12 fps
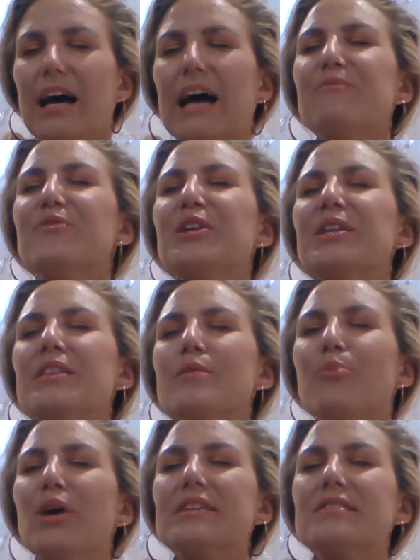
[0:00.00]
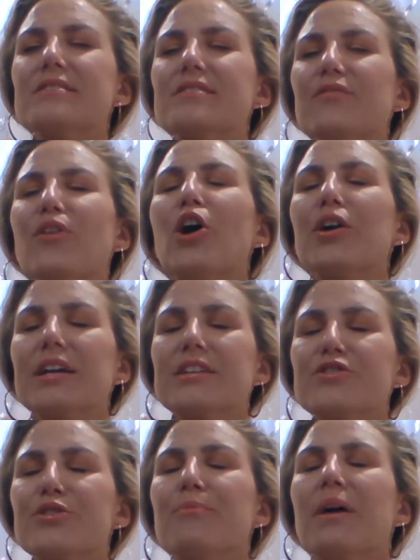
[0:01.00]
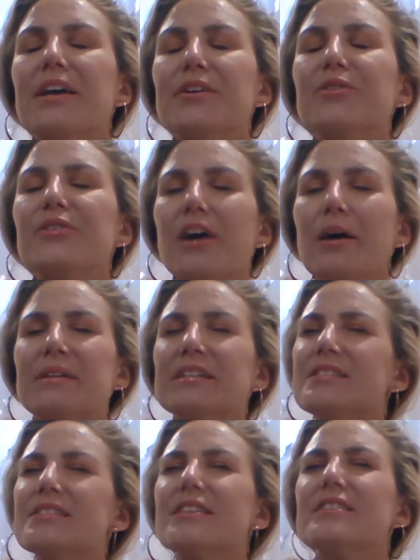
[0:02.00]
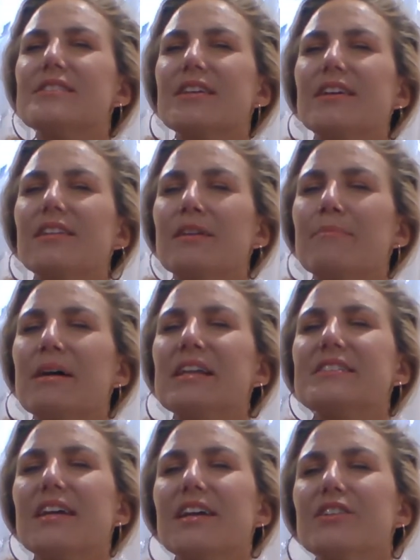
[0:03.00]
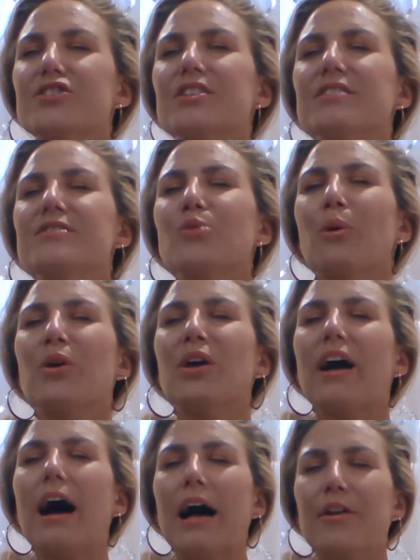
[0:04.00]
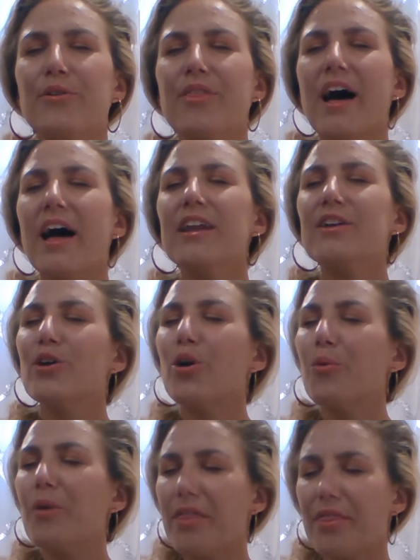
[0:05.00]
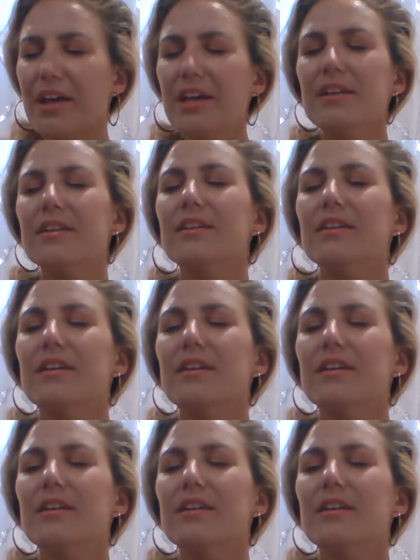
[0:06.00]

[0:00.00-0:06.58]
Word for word: I'm feeling the presence of Archangel Michael coming into this healing meditation, so I'm going to honor that and go with it.